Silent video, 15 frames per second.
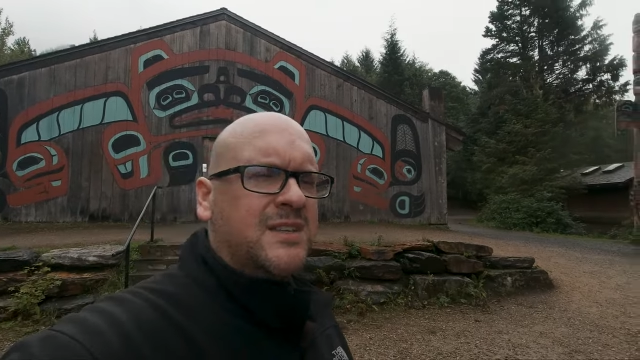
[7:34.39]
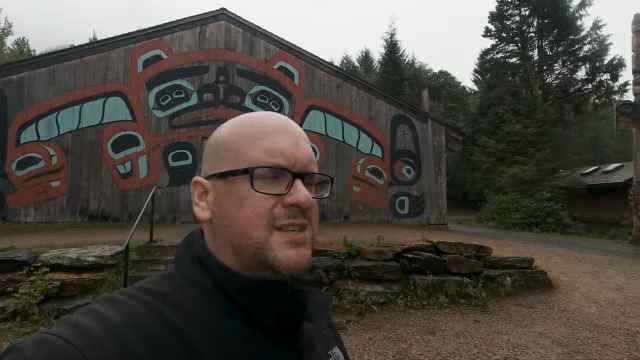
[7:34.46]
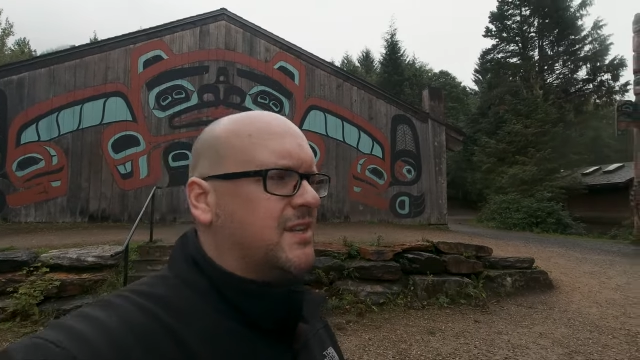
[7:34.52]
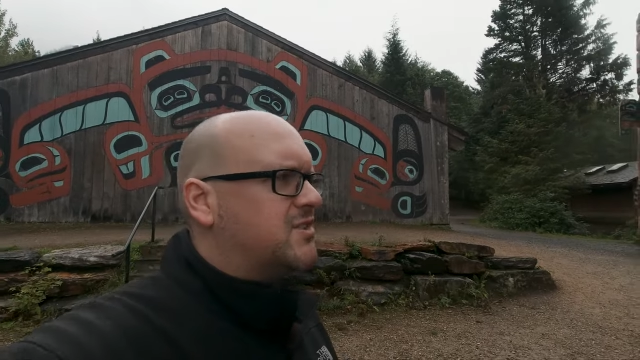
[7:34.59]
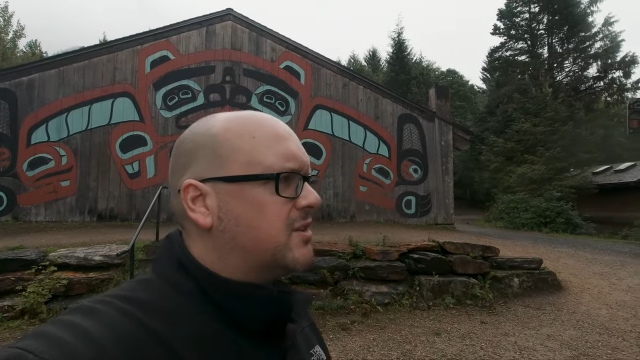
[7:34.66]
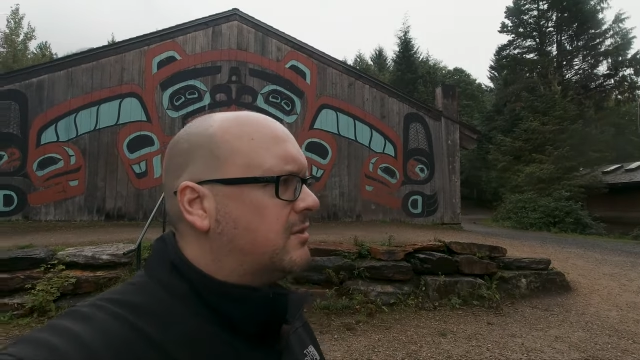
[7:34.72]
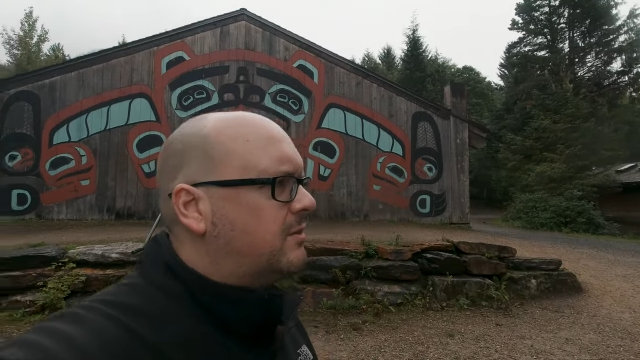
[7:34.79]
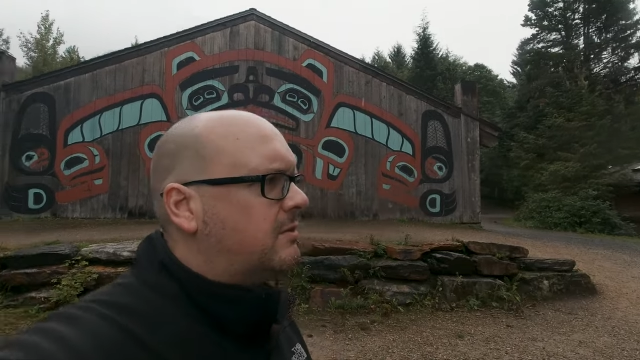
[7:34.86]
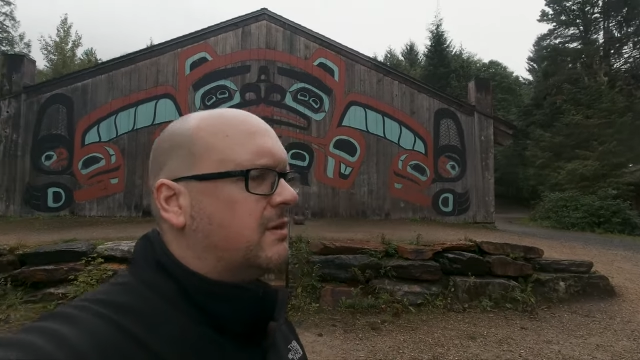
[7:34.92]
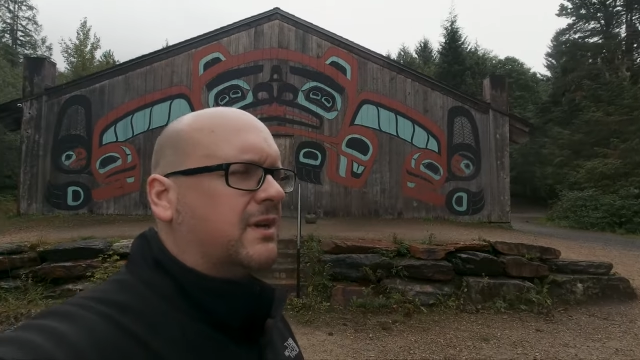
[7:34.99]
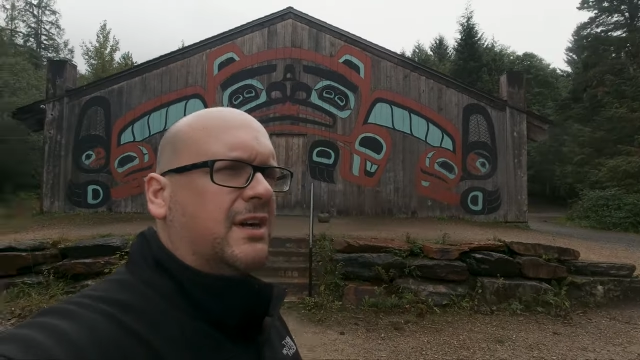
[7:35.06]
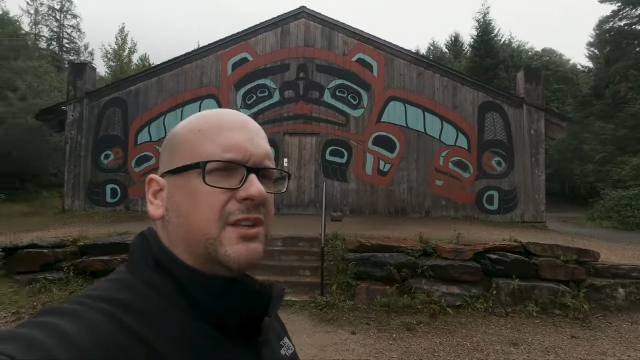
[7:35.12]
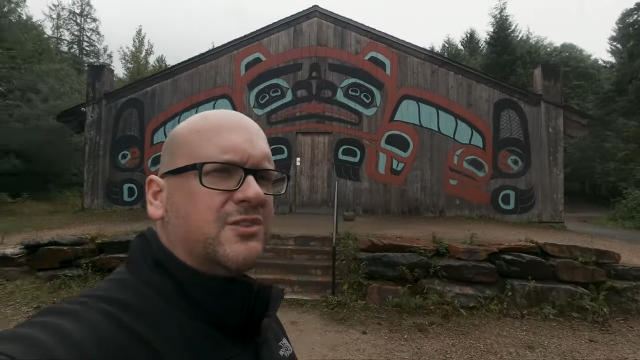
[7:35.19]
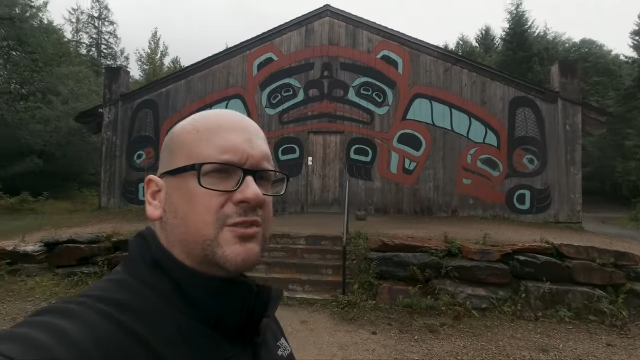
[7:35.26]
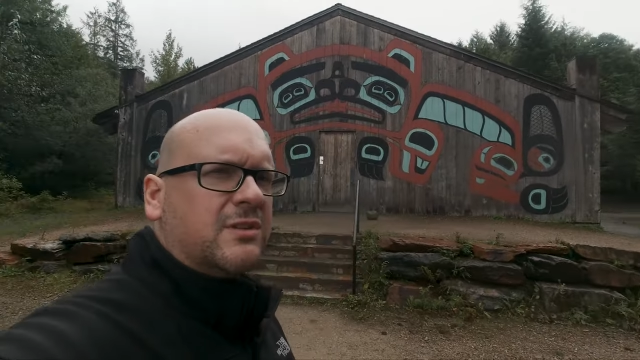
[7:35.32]
such cool
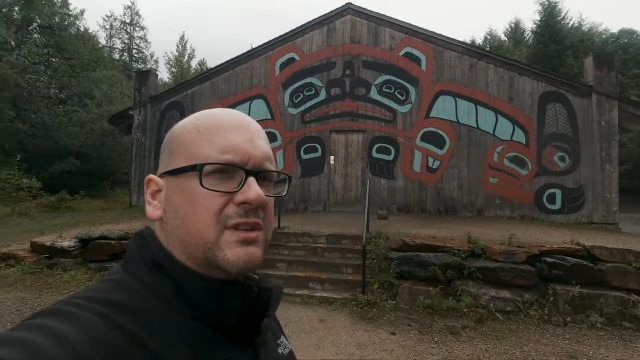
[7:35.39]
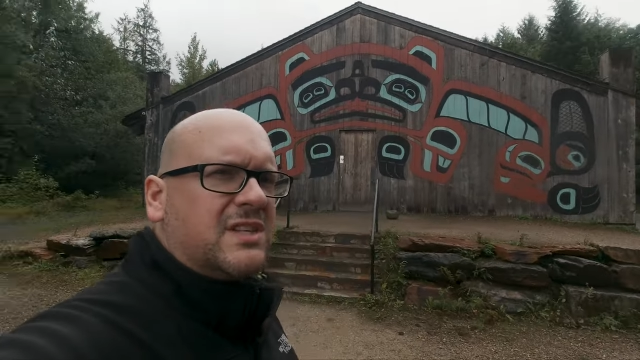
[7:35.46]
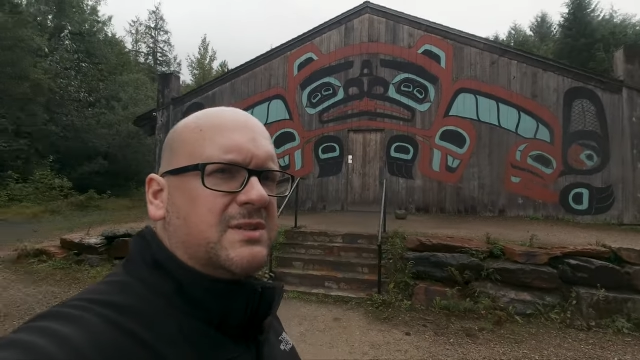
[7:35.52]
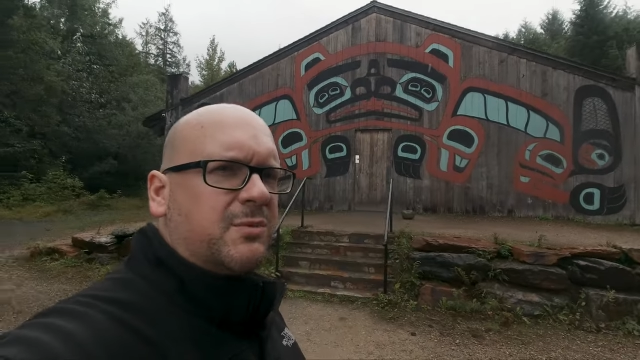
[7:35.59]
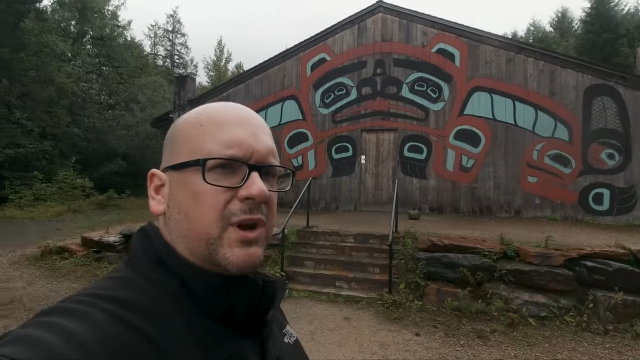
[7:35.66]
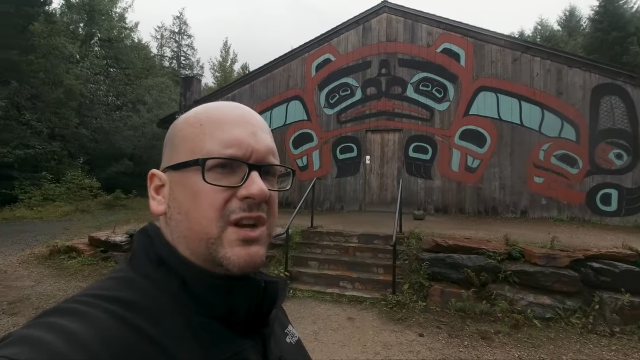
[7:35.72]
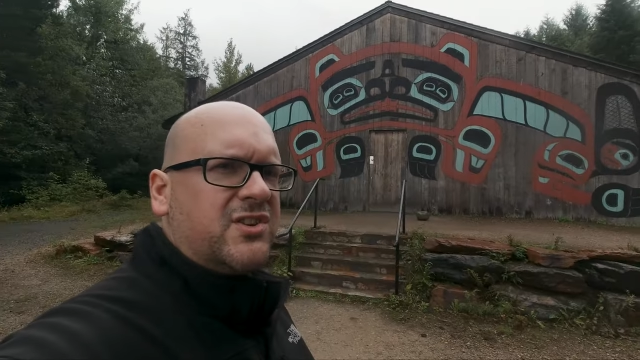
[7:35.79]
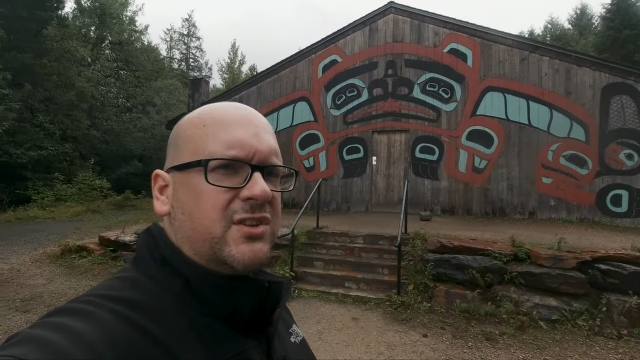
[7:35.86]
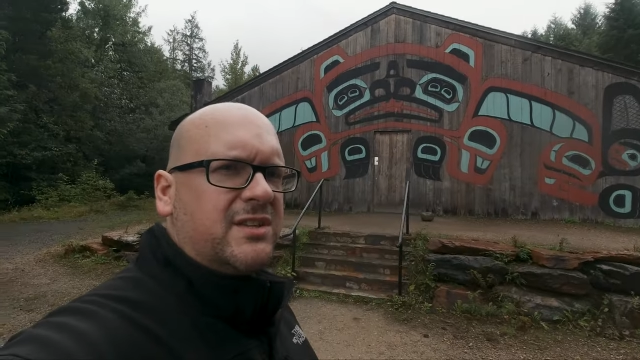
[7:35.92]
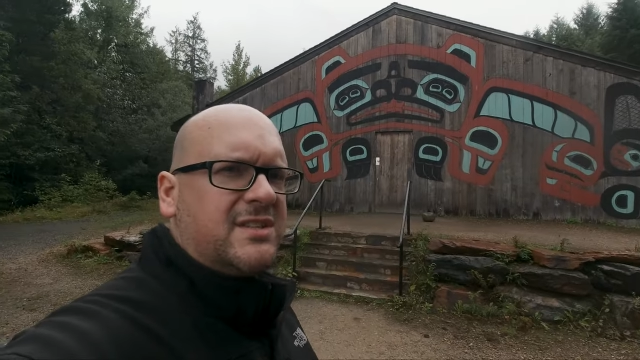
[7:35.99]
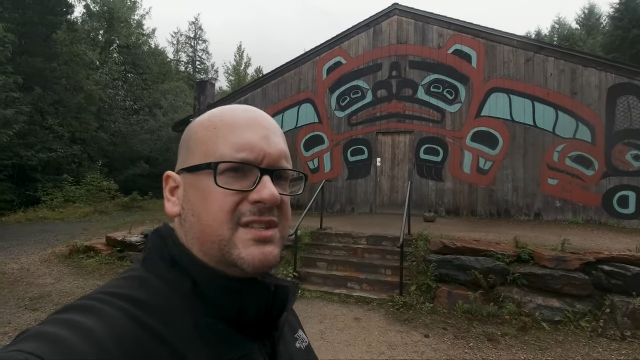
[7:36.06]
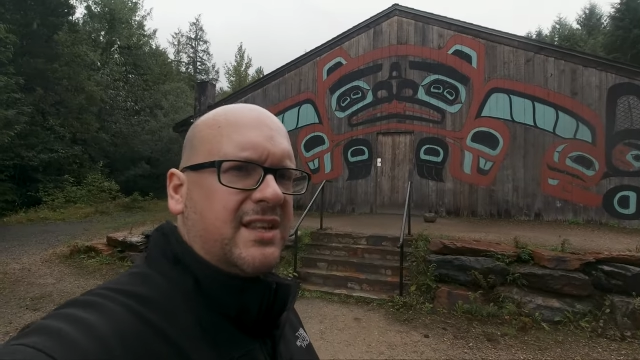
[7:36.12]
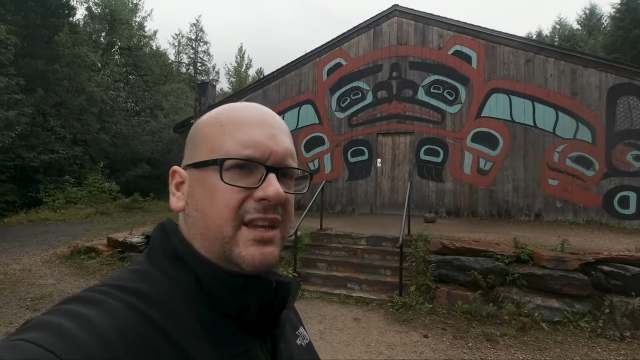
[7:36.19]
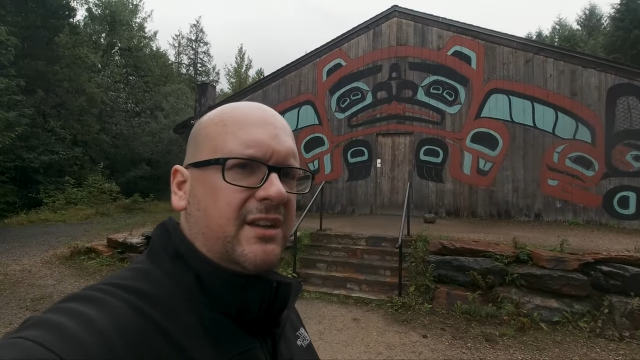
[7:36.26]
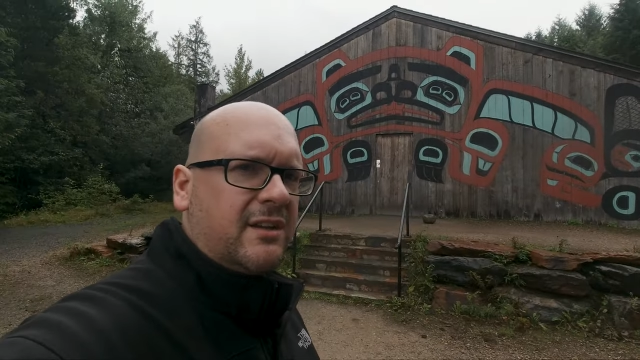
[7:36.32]
cultural expressions that